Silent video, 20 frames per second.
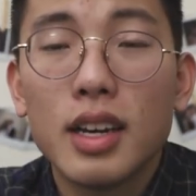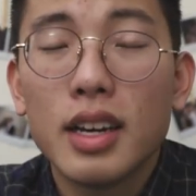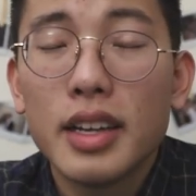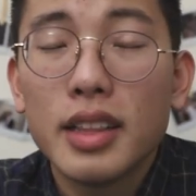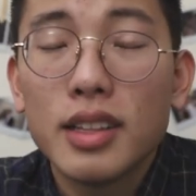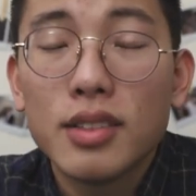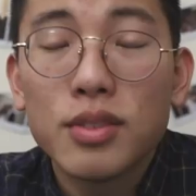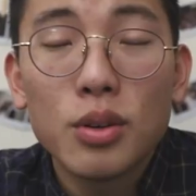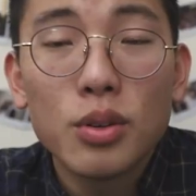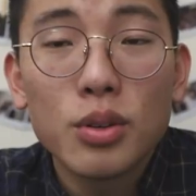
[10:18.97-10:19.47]

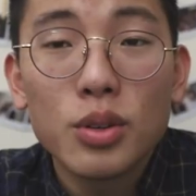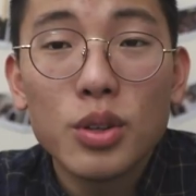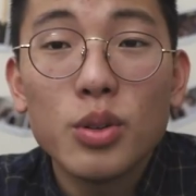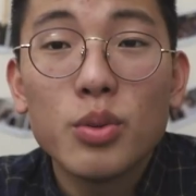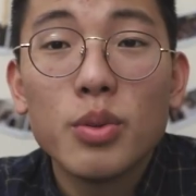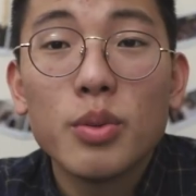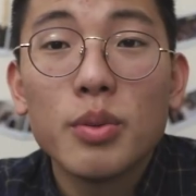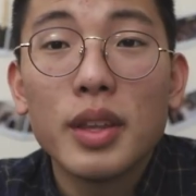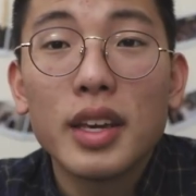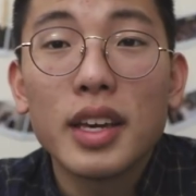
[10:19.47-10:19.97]
And this whole
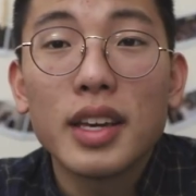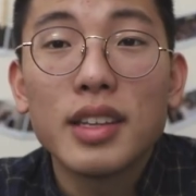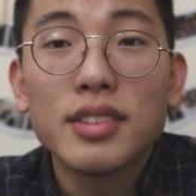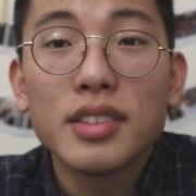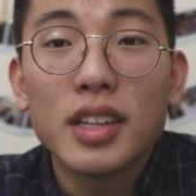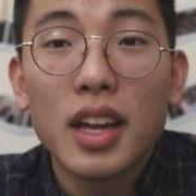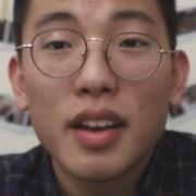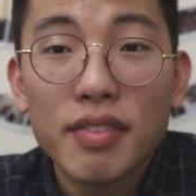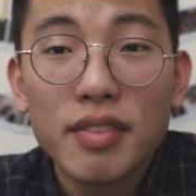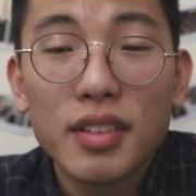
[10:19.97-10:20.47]
YouTube thing,
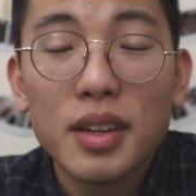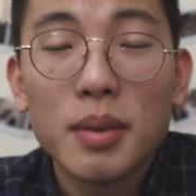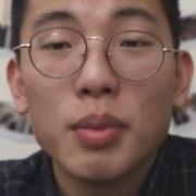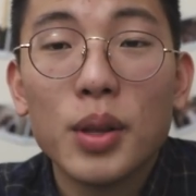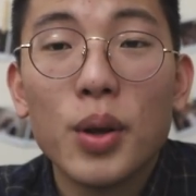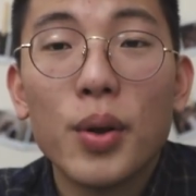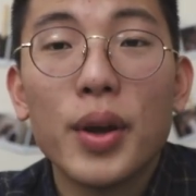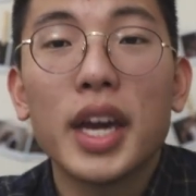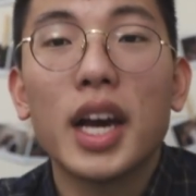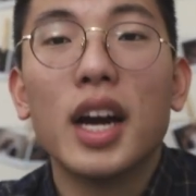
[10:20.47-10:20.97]
it's definitely
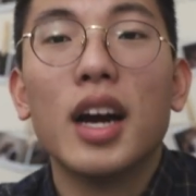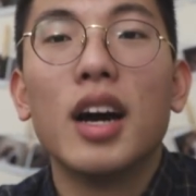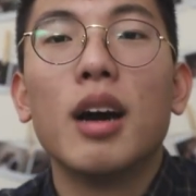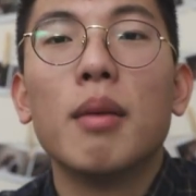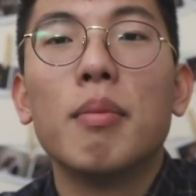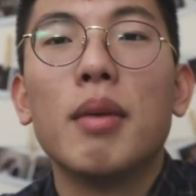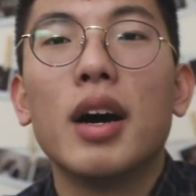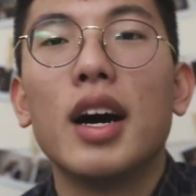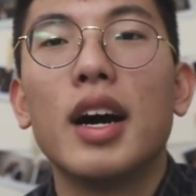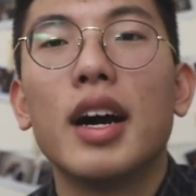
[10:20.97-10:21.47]
blowing
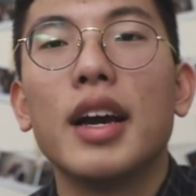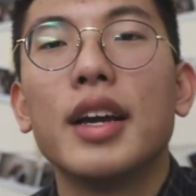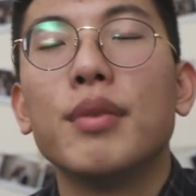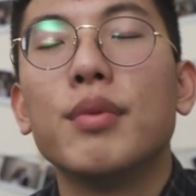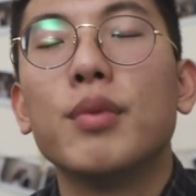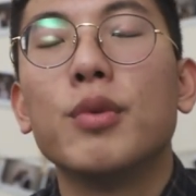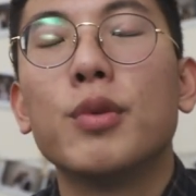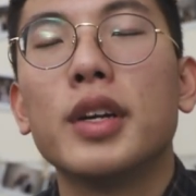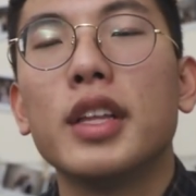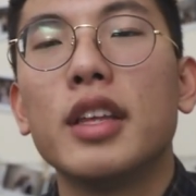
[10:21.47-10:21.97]
up. I
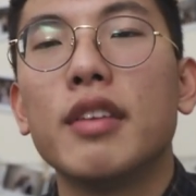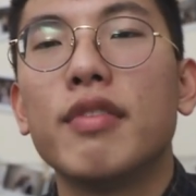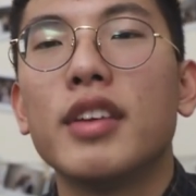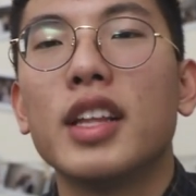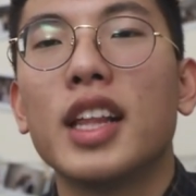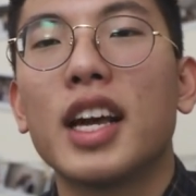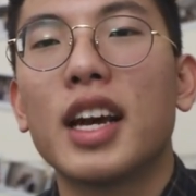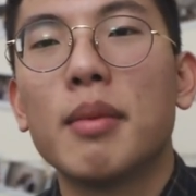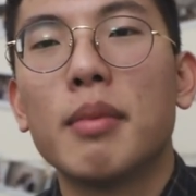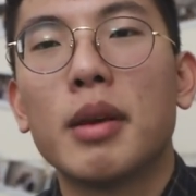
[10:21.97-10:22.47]
really
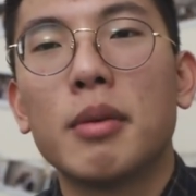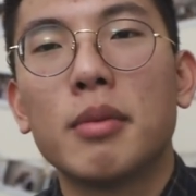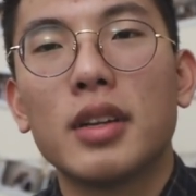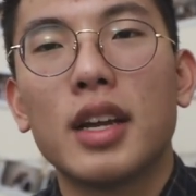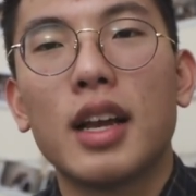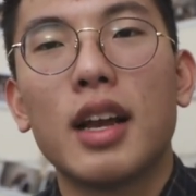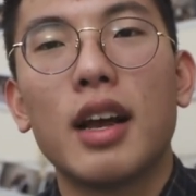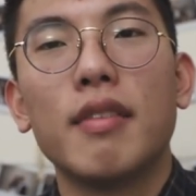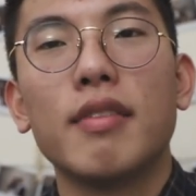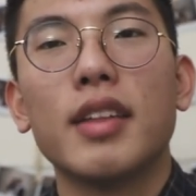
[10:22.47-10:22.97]
feel like I'm able
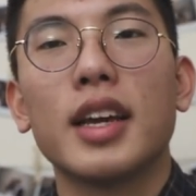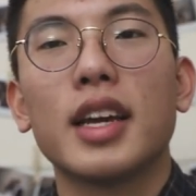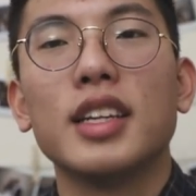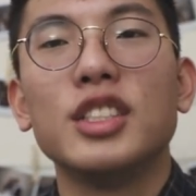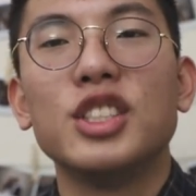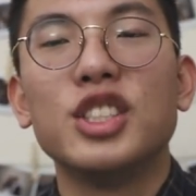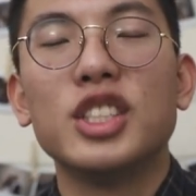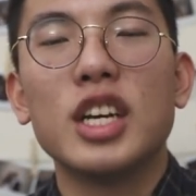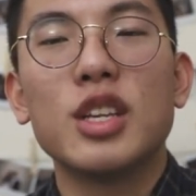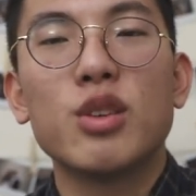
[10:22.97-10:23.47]
to have like
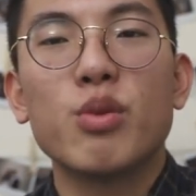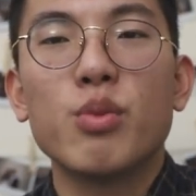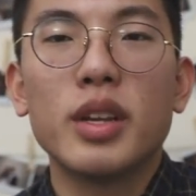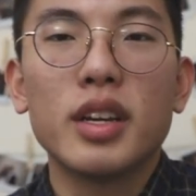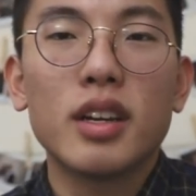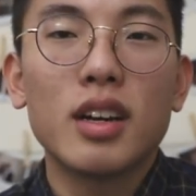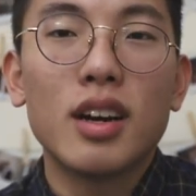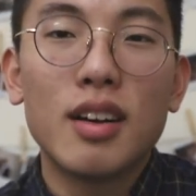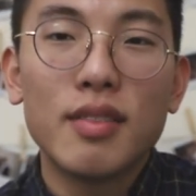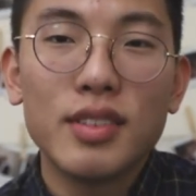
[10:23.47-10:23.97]
a
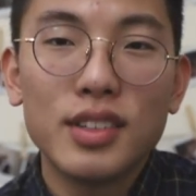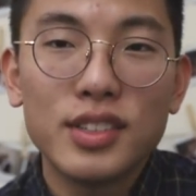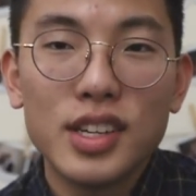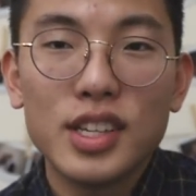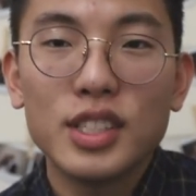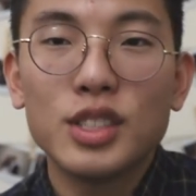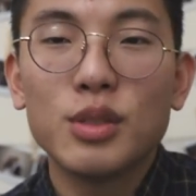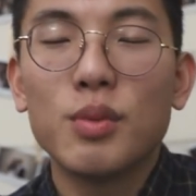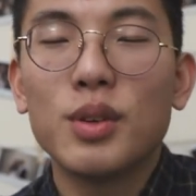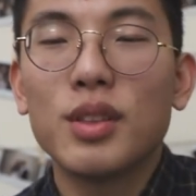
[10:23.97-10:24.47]
genuine
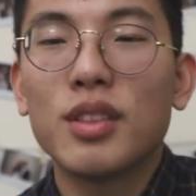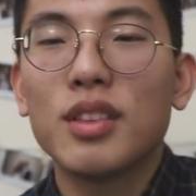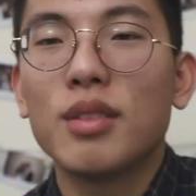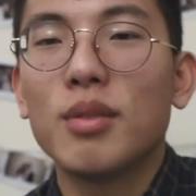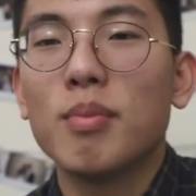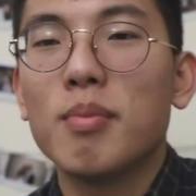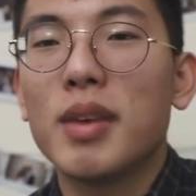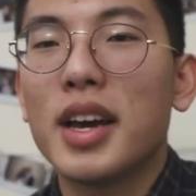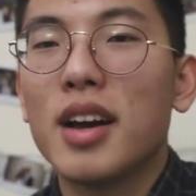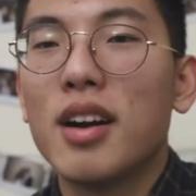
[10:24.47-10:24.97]
conversation with
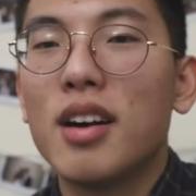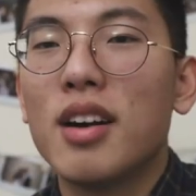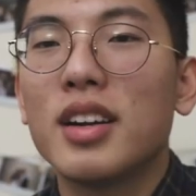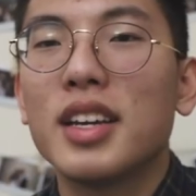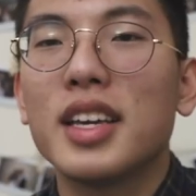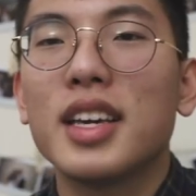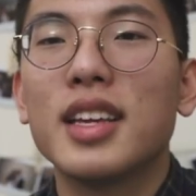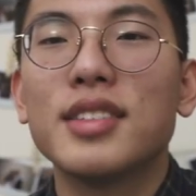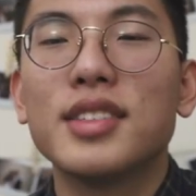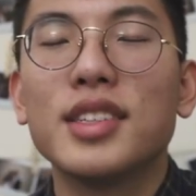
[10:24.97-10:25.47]
my
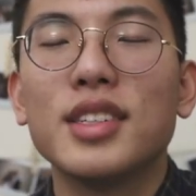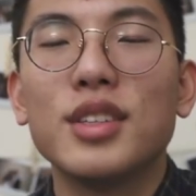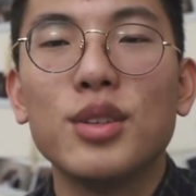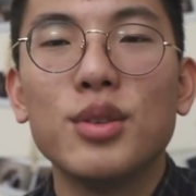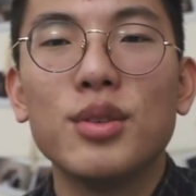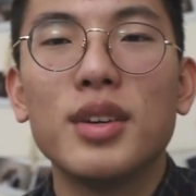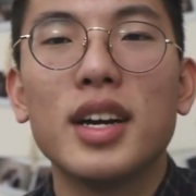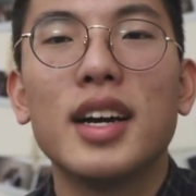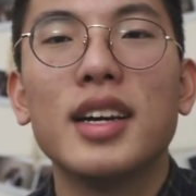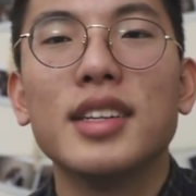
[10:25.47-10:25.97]
audience and
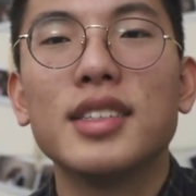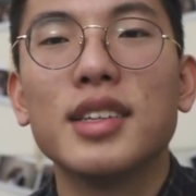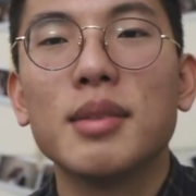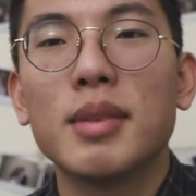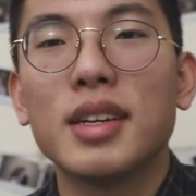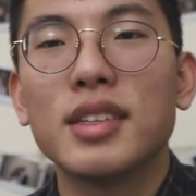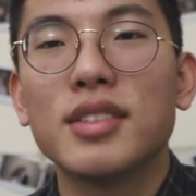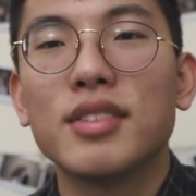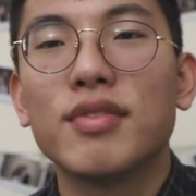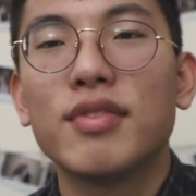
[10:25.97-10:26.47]
you guys
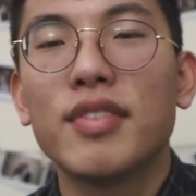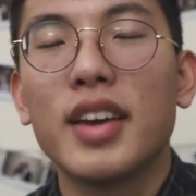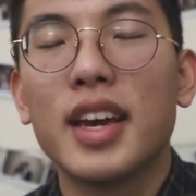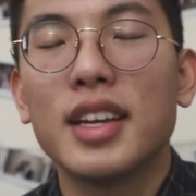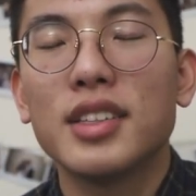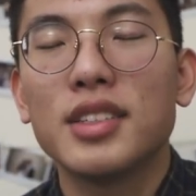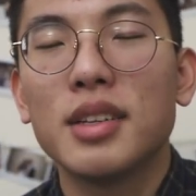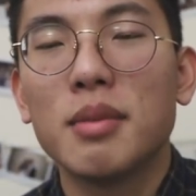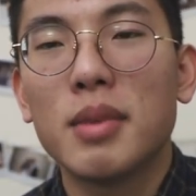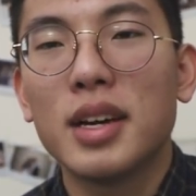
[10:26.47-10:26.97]
and my
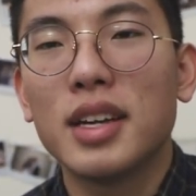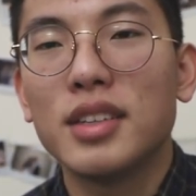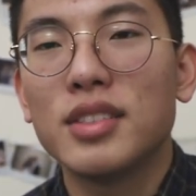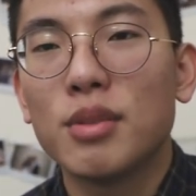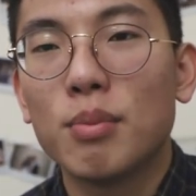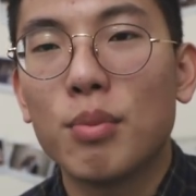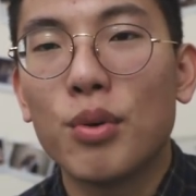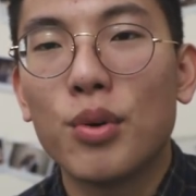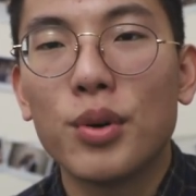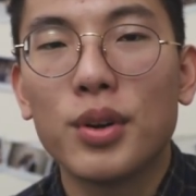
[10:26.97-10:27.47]
fans and my
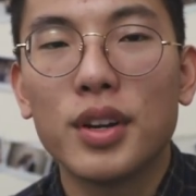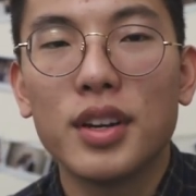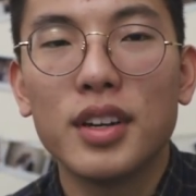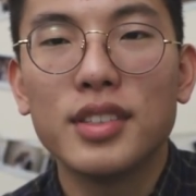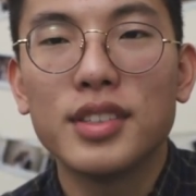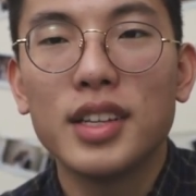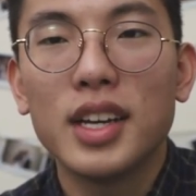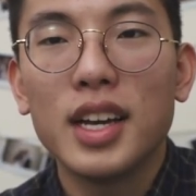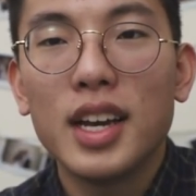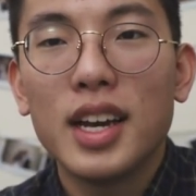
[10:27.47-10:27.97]

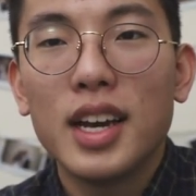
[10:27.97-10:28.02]
supporters